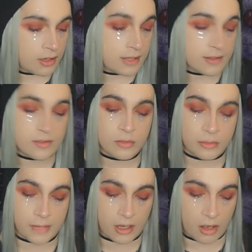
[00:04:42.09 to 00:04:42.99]
And this is one
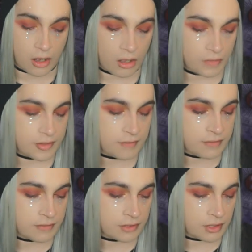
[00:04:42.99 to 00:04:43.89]
of my all-time
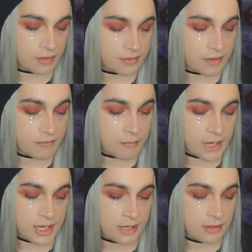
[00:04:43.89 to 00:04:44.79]
favorite cards that I've
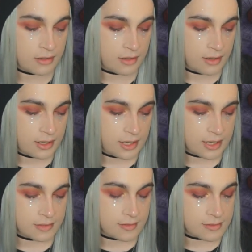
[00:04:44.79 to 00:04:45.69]
made
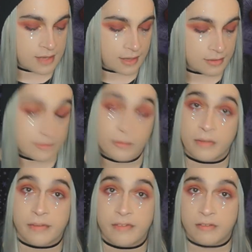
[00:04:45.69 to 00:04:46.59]
in this deck, because it's one
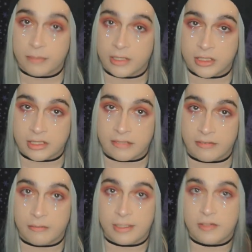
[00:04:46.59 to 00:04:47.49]
of my favorite pictures that I've
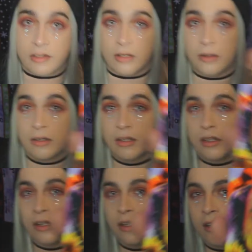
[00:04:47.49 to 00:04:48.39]
ever made too.
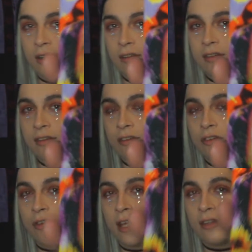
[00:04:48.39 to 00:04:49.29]
This is a
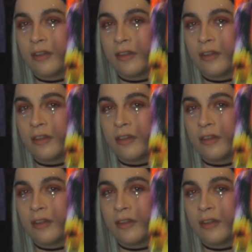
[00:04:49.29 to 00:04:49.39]
strength